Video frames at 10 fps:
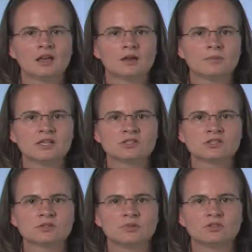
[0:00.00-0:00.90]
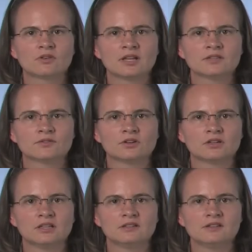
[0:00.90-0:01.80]
A patient should be transferred
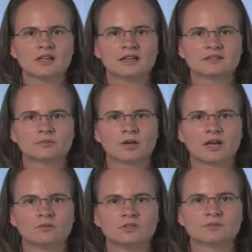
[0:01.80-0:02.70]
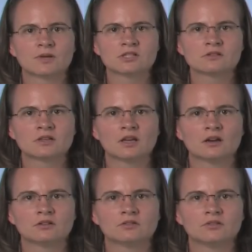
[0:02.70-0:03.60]
into the ISOPOD with special
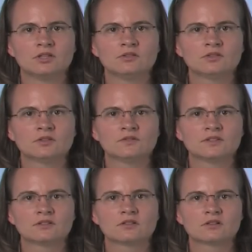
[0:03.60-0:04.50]
care to reduce the physical